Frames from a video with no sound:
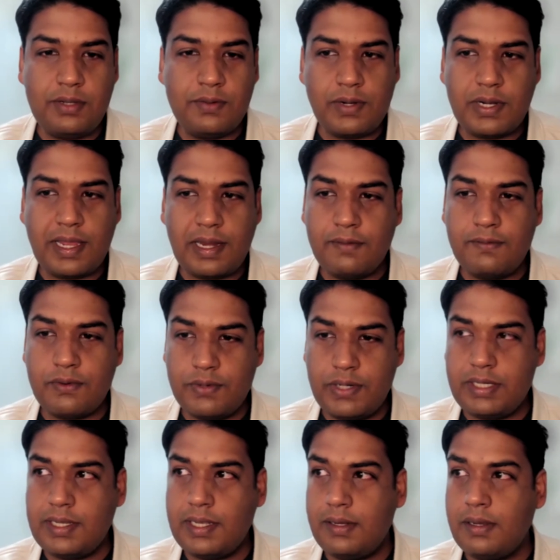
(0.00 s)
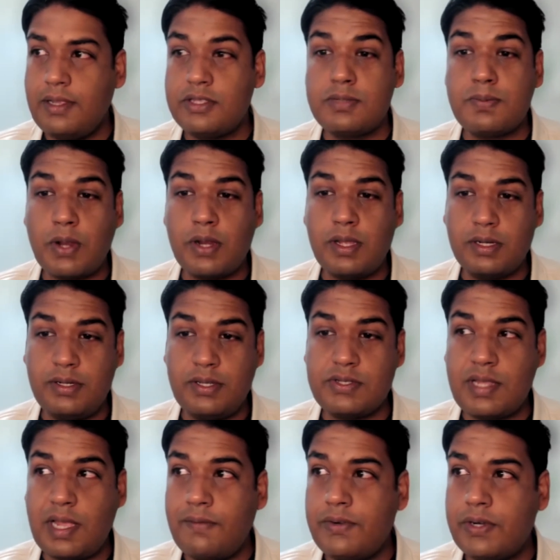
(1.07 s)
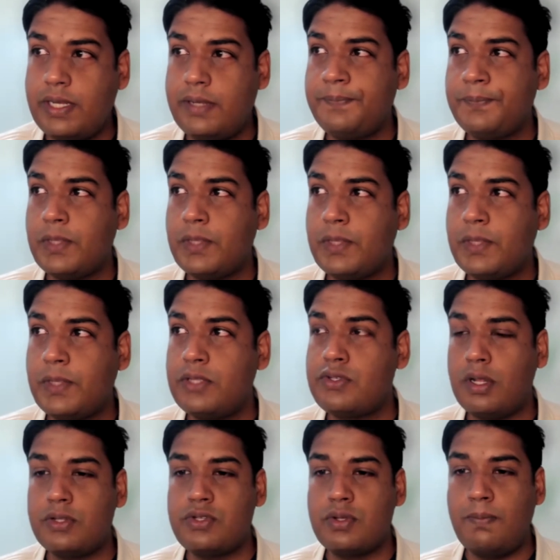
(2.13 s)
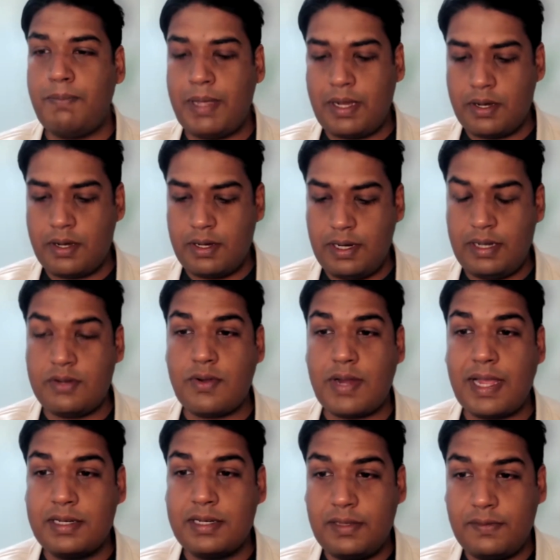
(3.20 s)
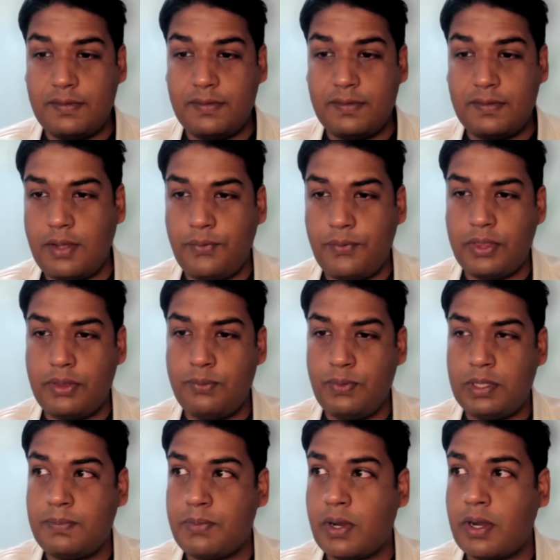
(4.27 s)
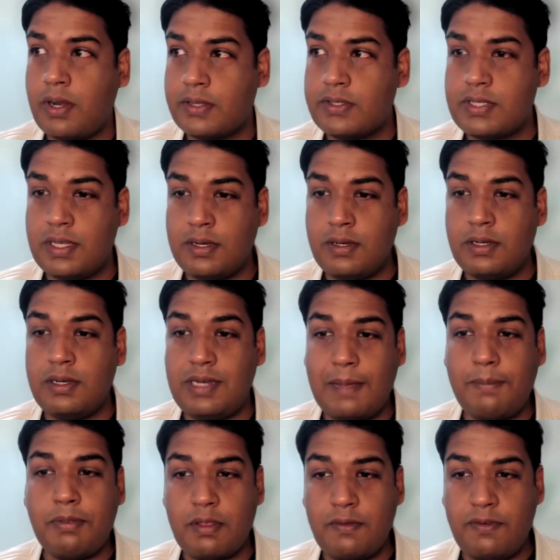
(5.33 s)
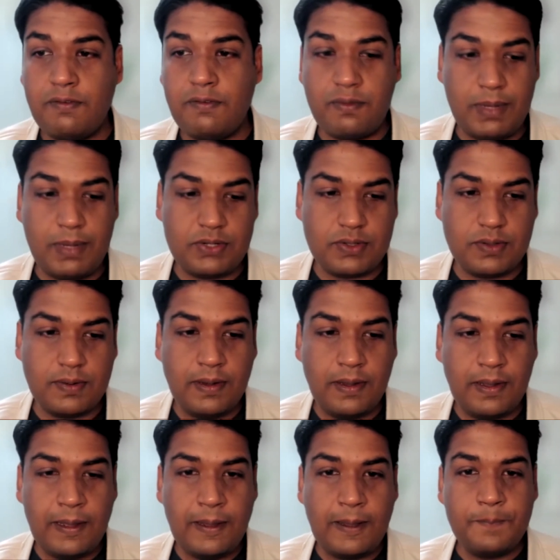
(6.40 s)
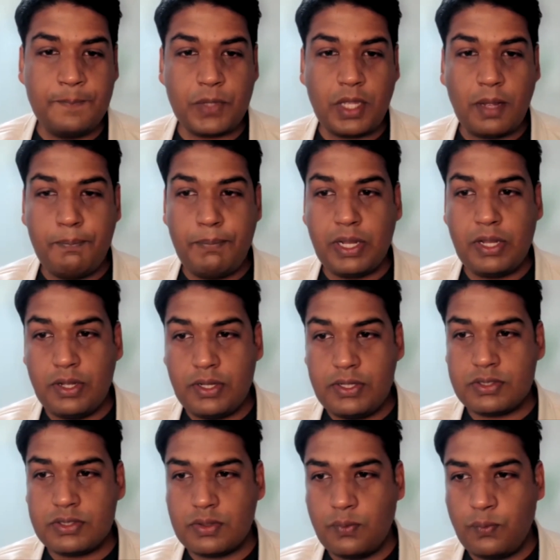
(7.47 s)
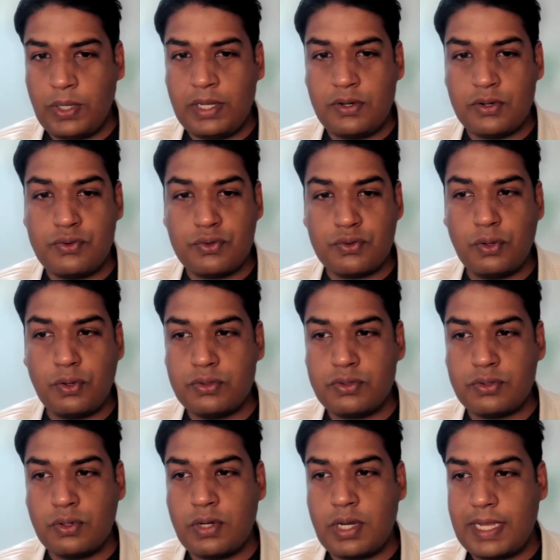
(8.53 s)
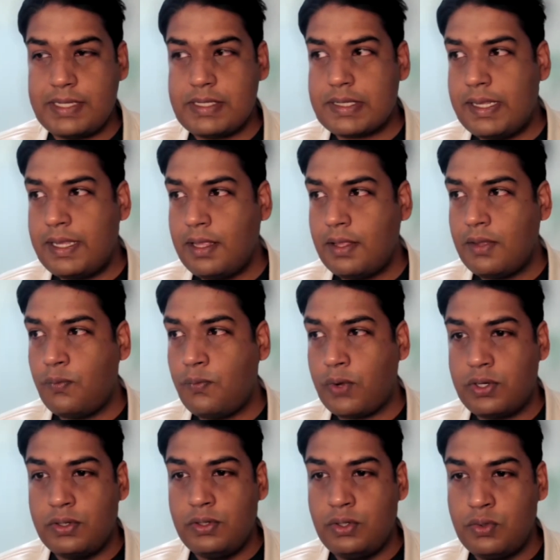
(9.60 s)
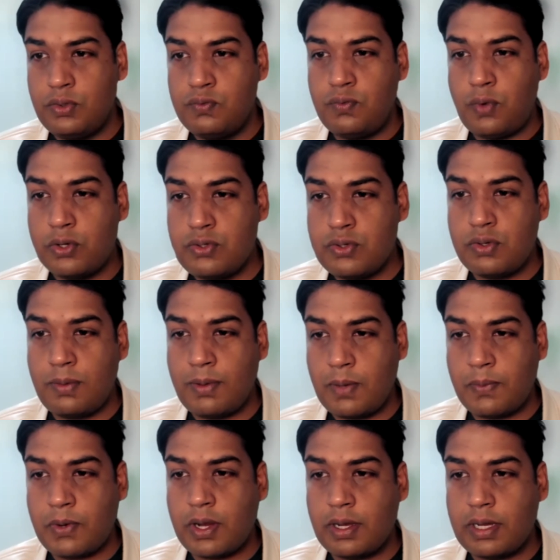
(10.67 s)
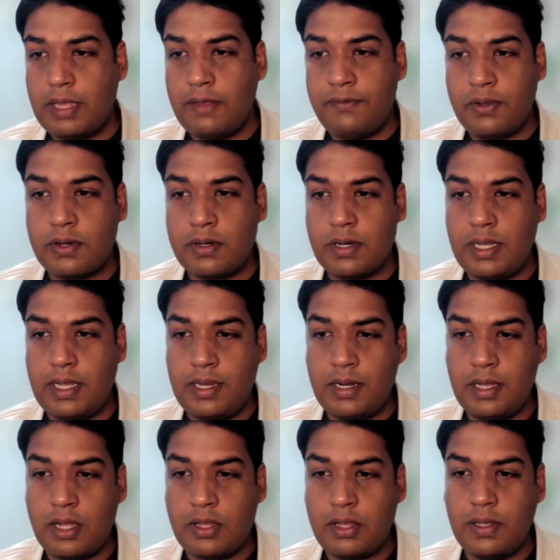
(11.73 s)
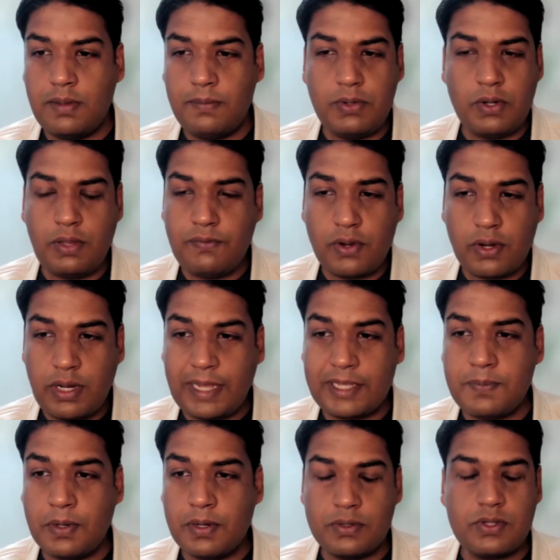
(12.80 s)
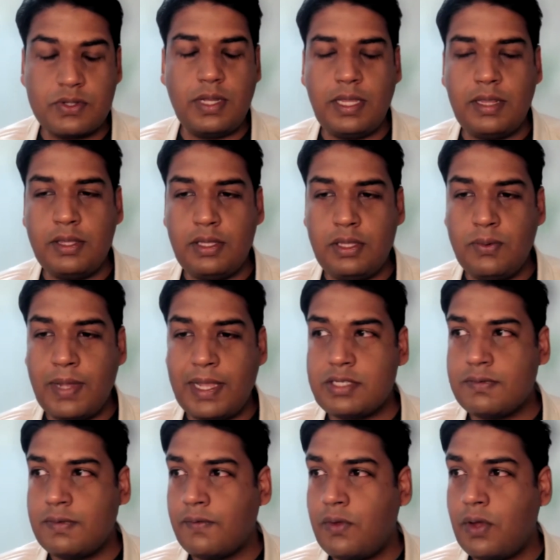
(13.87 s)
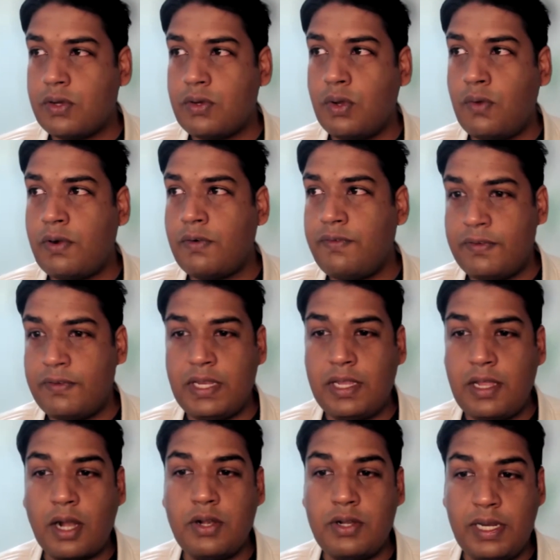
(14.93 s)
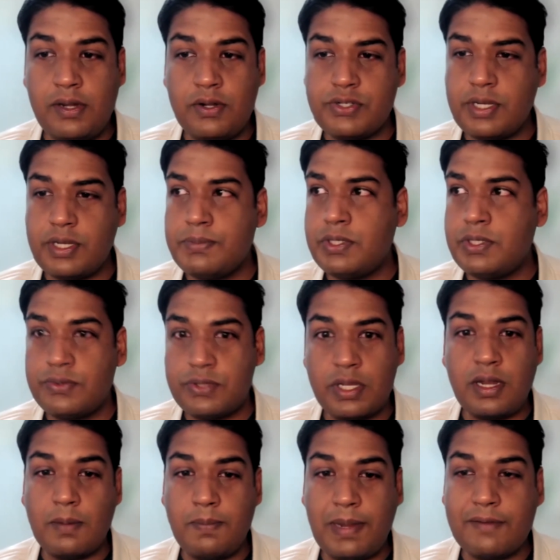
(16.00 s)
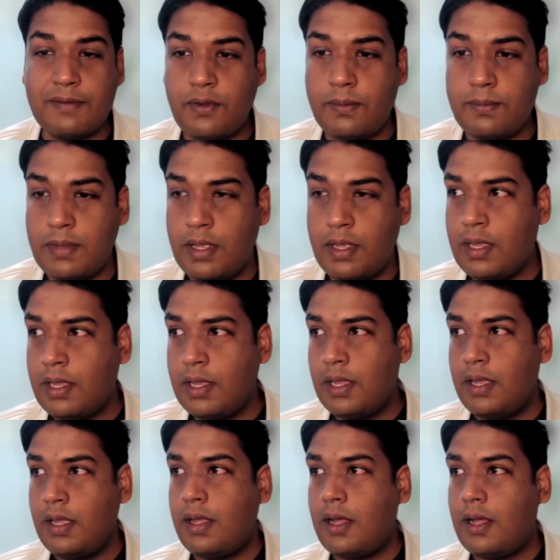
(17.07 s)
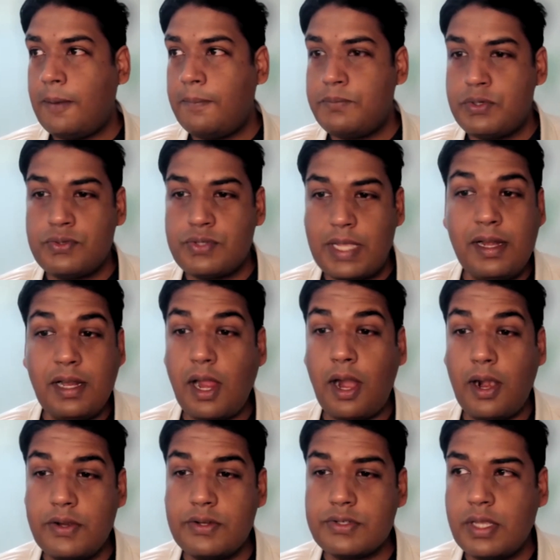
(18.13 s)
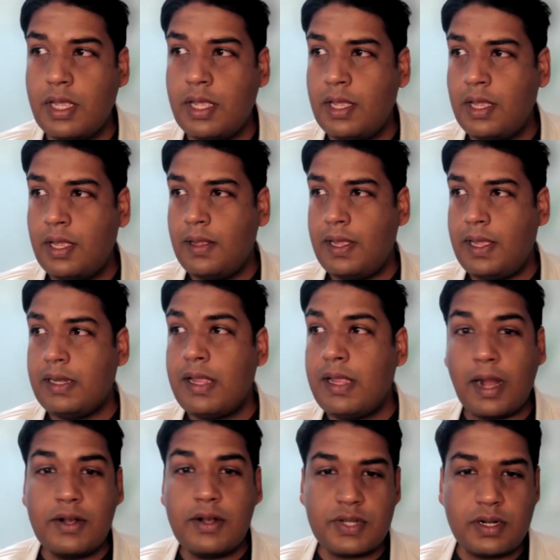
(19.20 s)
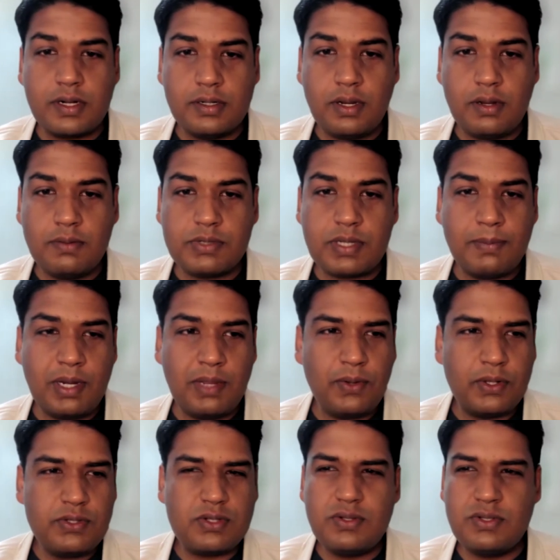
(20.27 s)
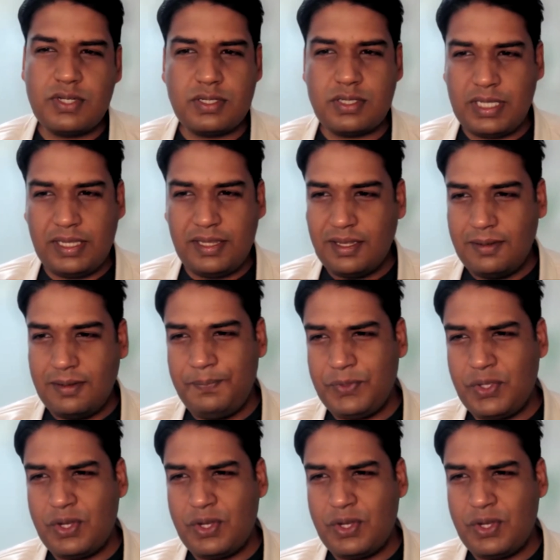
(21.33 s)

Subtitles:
we're adding for retail. It's product discovery. It's also better interactivity with products and depth of information. Because we control so nicely what you want to know about a product. If you're if you're an expert, so in the US, we've got over 50 car dealerships using our platform to sell cars. And cars are, somebody wants to just see the